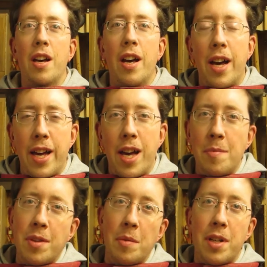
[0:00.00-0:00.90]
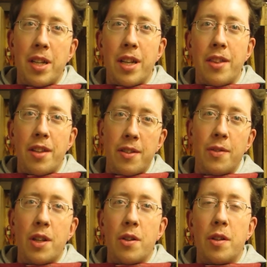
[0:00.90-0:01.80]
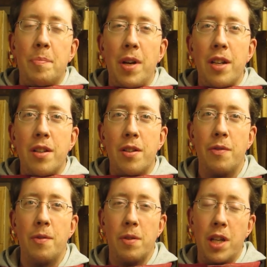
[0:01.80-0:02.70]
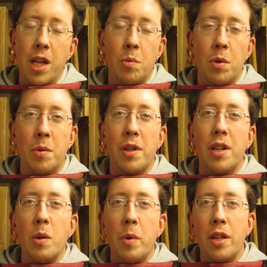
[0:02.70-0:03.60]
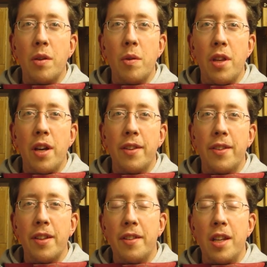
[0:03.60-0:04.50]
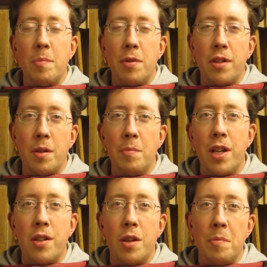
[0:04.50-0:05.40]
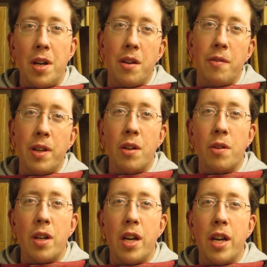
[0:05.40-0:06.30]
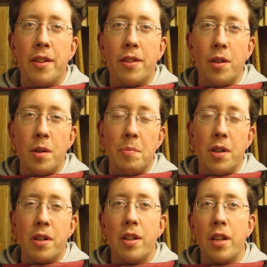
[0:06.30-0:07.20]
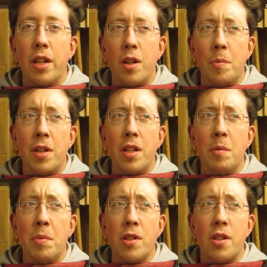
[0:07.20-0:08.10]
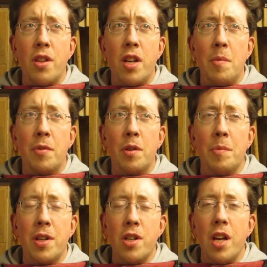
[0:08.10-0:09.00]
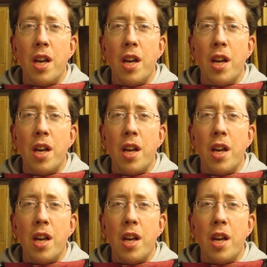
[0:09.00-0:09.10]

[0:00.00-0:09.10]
Hi, I'm Dominic and this video is part of Get Woodworking Week 2016 put on by Tom Iovino and Scott Morton and I hope I didn't butcher their names too much.